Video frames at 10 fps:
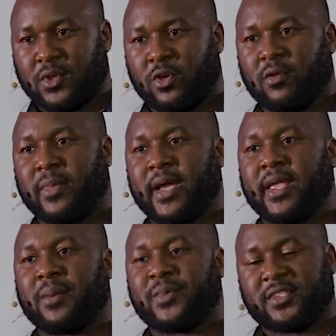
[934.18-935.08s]
or my
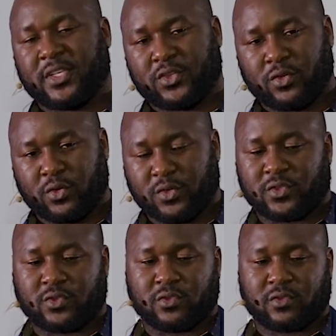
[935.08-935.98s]
appreciation
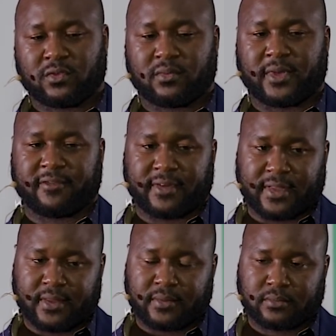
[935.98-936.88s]
goes to my
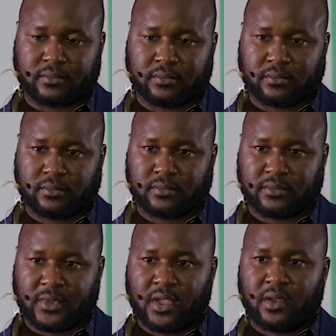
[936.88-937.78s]
father.
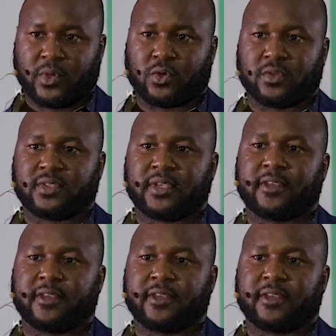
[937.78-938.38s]
Because